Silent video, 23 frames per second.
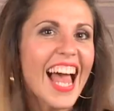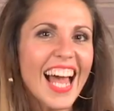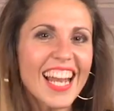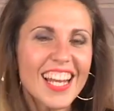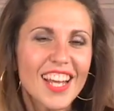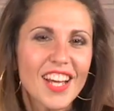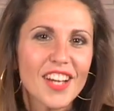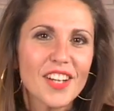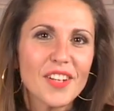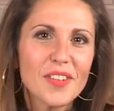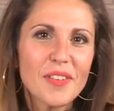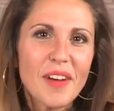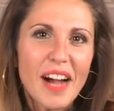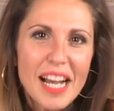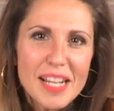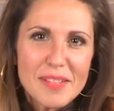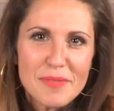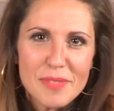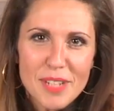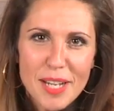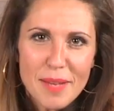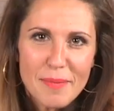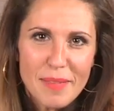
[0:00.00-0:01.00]
Hello,
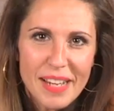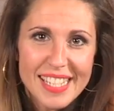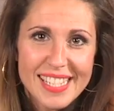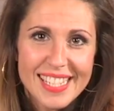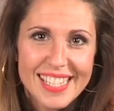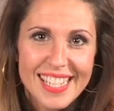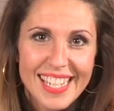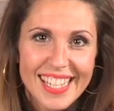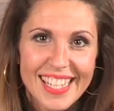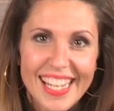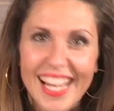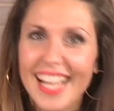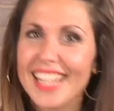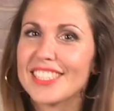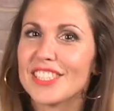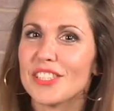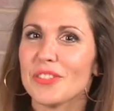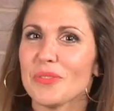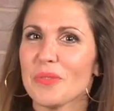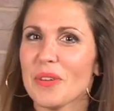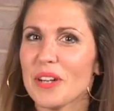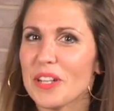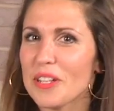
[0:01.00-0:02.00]
I'm Gemma and
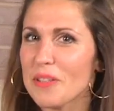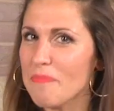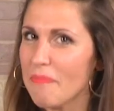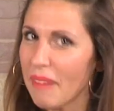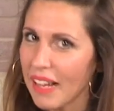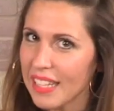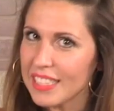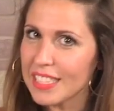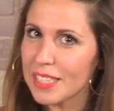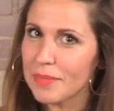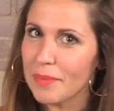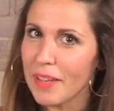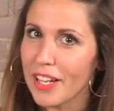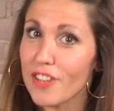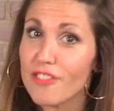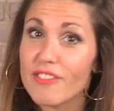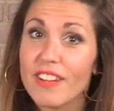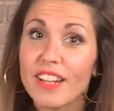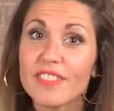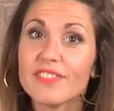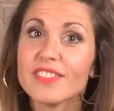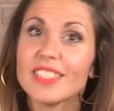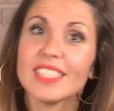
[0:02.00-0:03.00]
Senyat. Welcome back to my
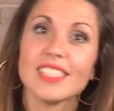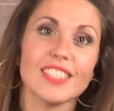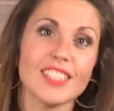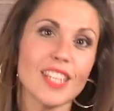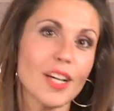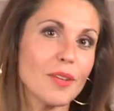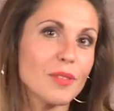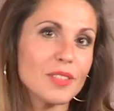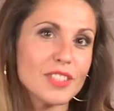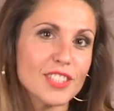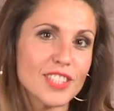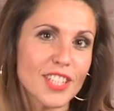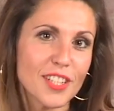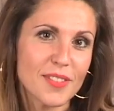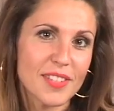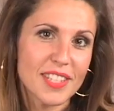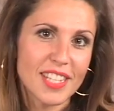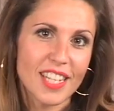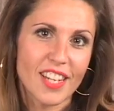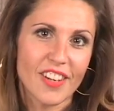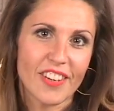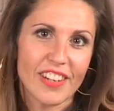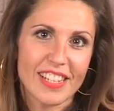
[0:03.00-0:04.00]
Crafty Sew and Sew
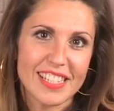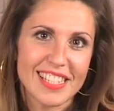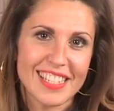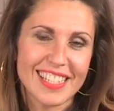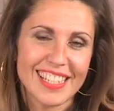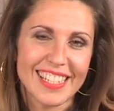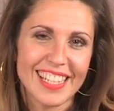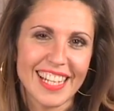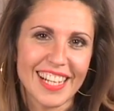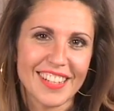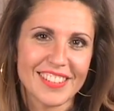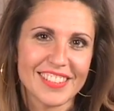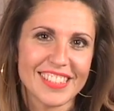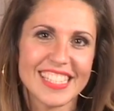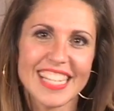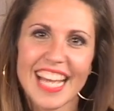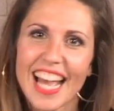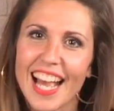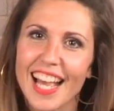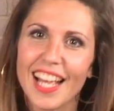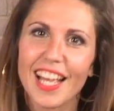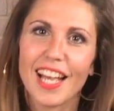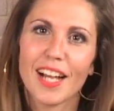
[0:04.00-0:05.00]
series. Now
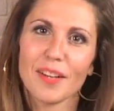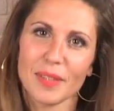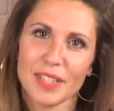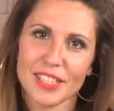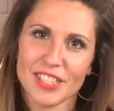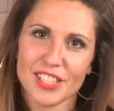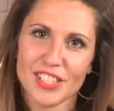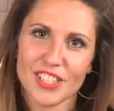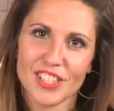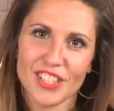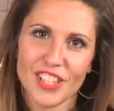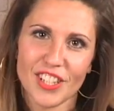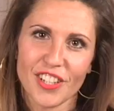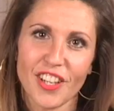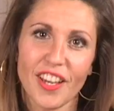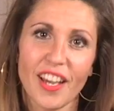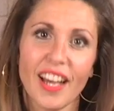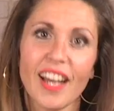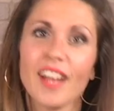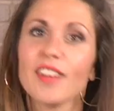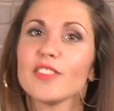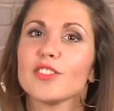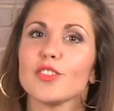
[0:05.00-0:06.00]
today I'm going to show you
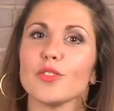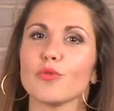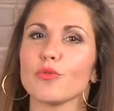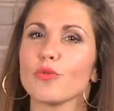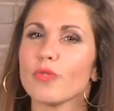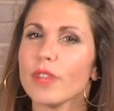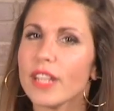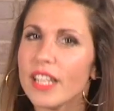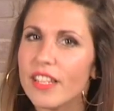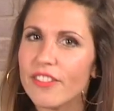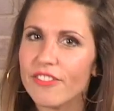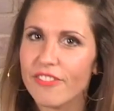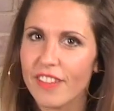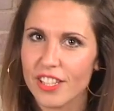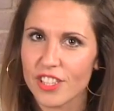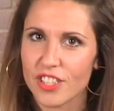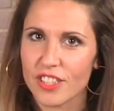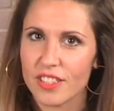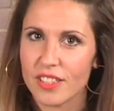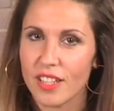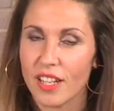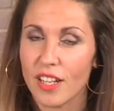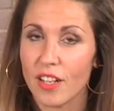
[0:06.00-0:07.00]
how to
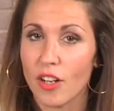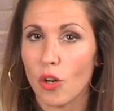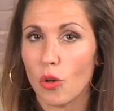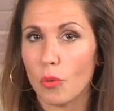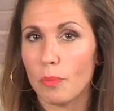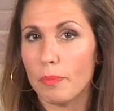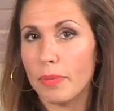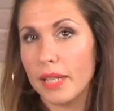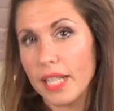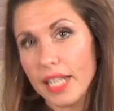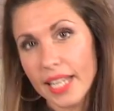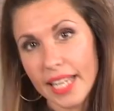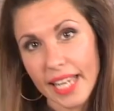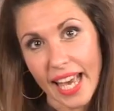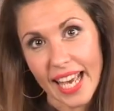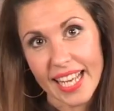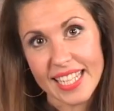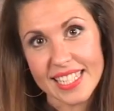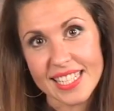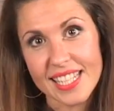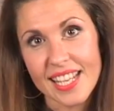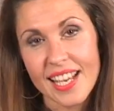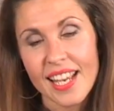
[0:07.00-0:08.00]
refashion an old
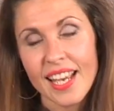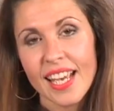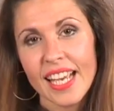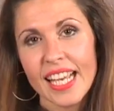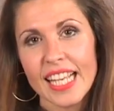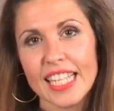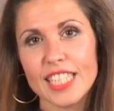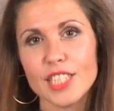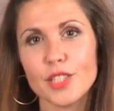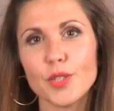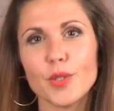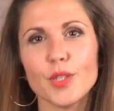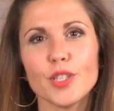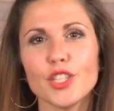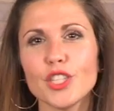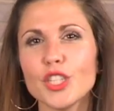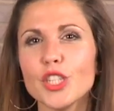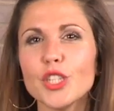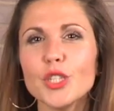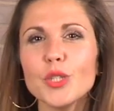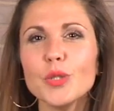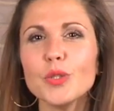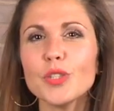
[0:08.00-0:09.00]
pillowcase into a
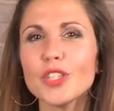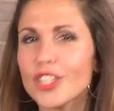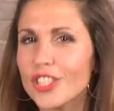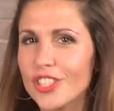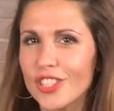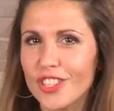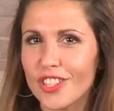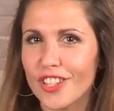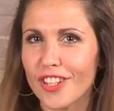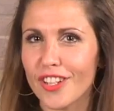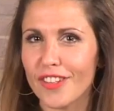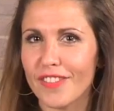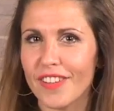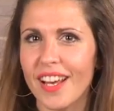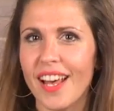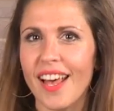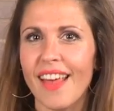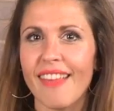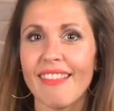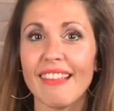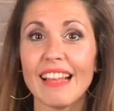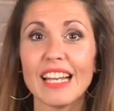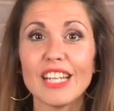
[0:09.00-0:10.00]
new cushion cover
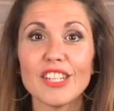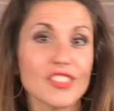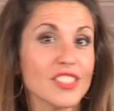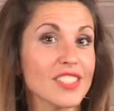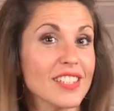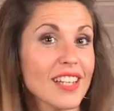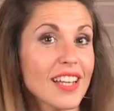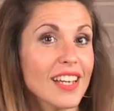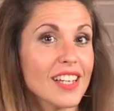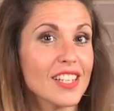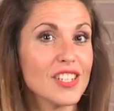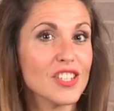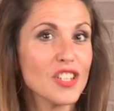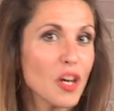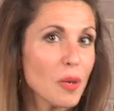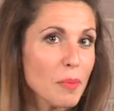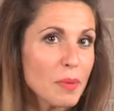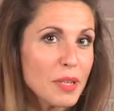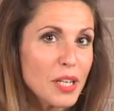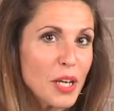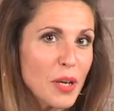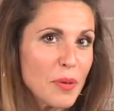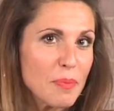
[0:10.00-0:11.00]
that looks like a domino